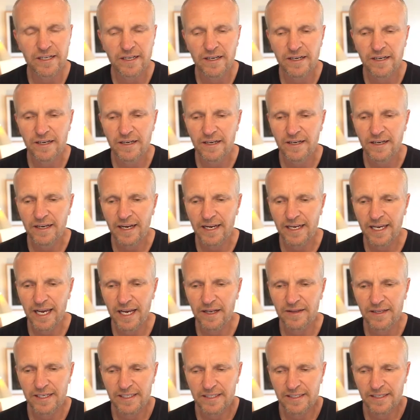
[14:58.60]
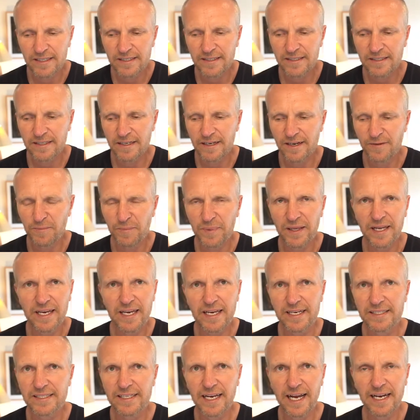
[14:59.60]
it. Again, this is a
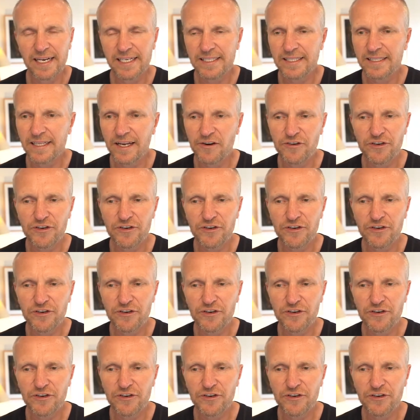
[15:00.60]
plea here. Say, listen,